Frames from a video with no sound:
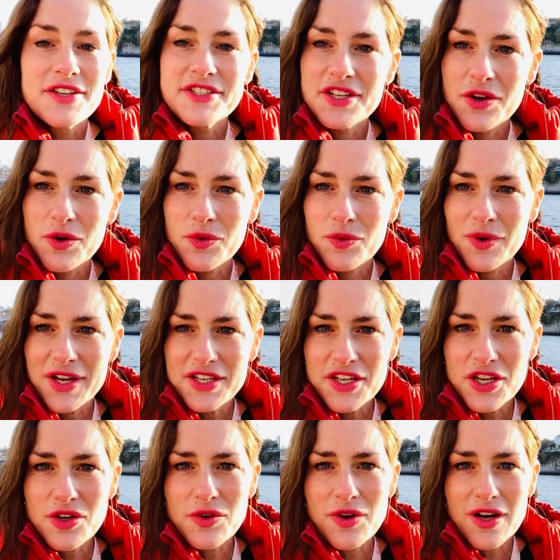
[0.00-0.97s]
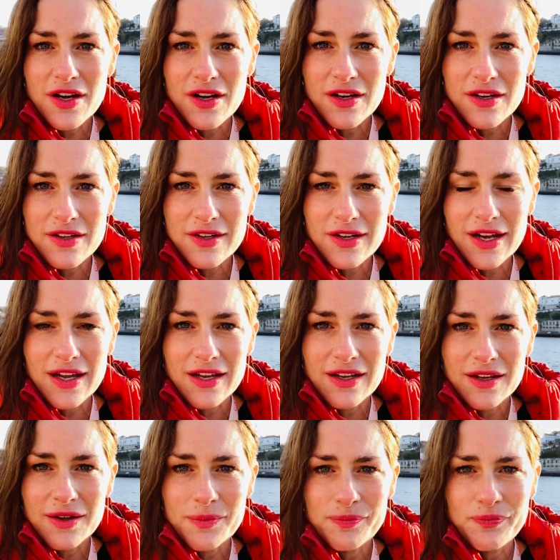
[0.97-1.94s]
So when you are
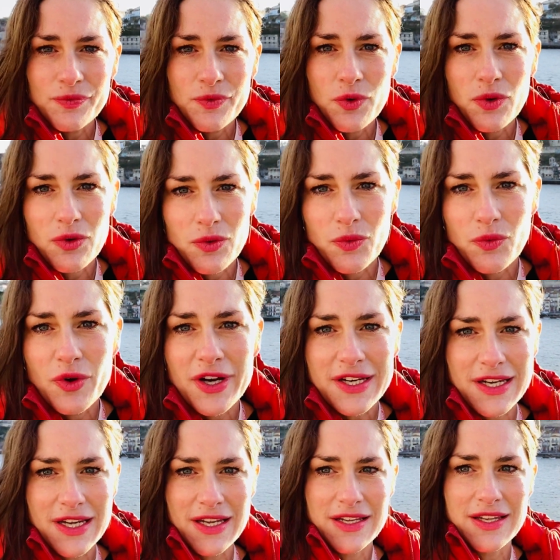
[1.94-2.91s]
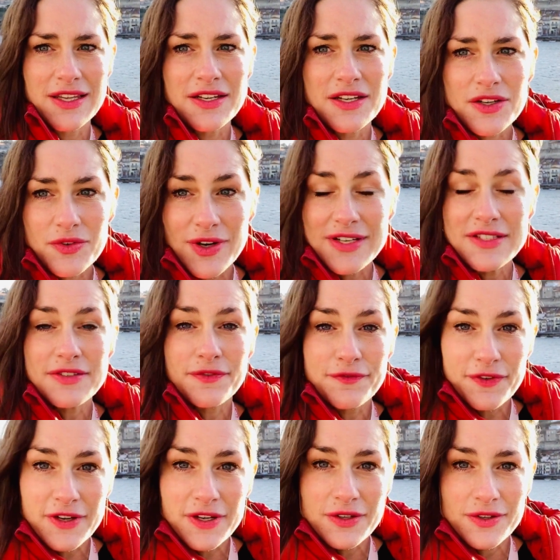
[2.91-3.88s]
working in the
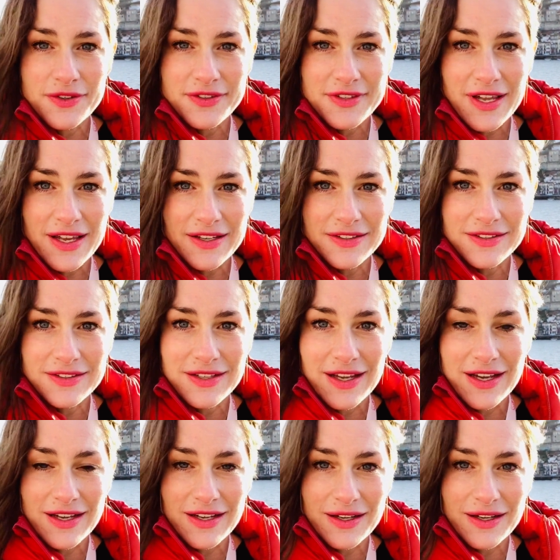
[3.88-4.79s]
creative field, then